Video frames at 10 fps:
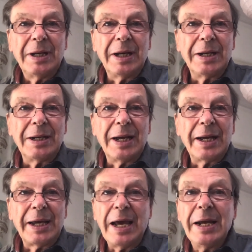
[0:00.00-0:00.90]
and
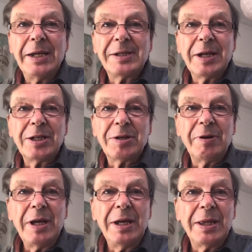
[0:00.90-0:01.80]
like any
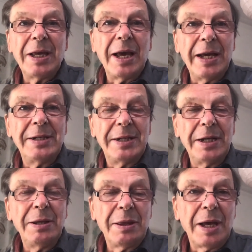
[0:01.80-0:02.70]
century, the
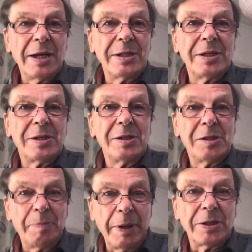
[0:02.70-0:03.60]
18th has its
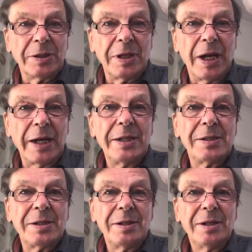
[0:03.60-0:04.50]
special
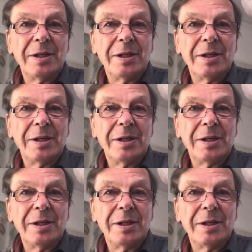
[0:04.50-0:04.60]
delights,